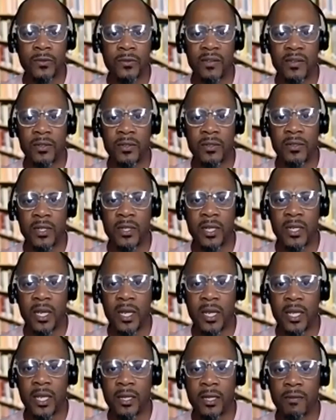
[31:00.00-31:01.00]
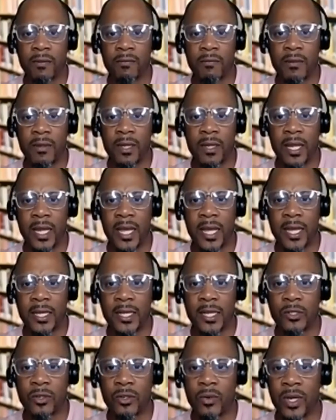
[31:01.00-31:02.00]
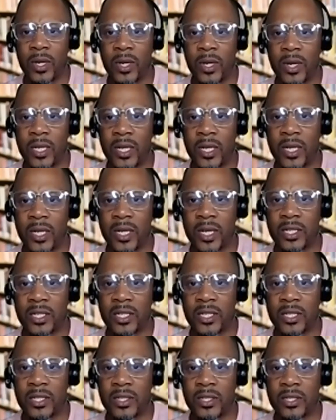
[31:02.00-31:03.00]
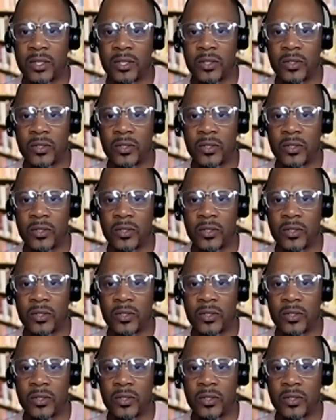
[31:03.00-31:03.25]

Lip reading: you got any last questions or anything.